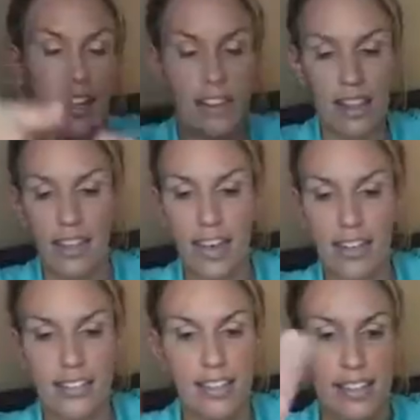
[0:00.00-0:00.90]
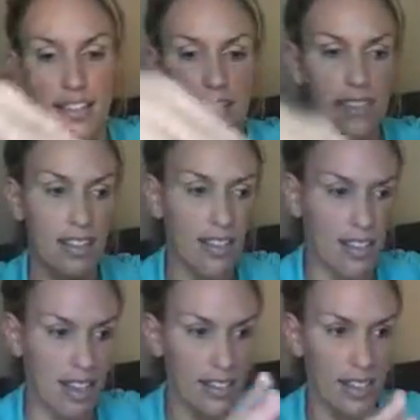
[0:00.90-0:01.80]
Then the next densest, and then the
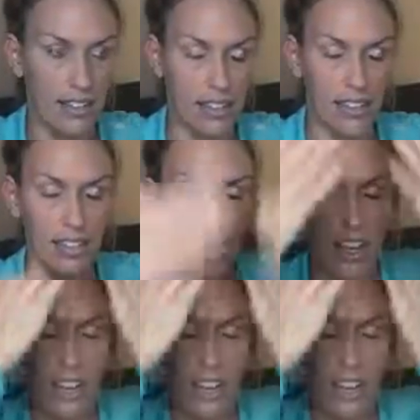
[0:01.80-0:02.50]
next densest.